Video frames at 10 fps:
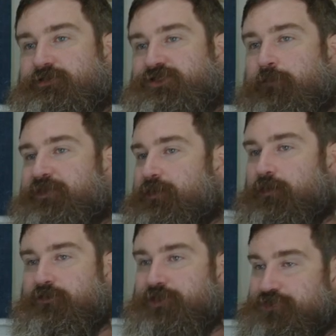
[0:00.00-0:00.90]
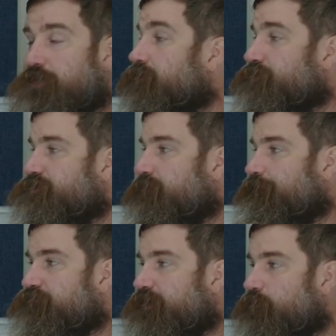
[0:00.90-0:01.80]
something other than church.
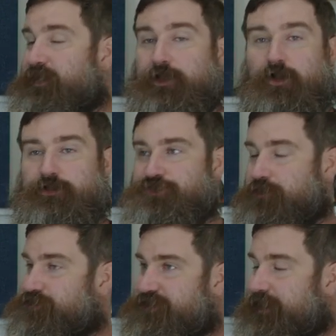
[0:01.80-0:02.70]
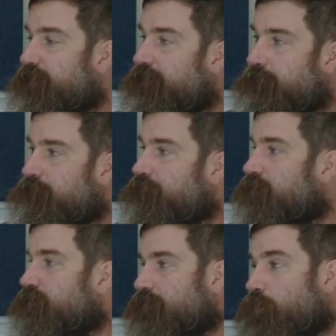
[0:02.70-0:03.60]
We could call it Church TM,
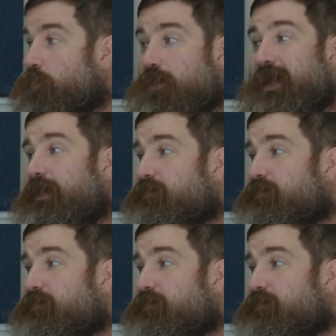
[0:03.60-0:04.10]
or I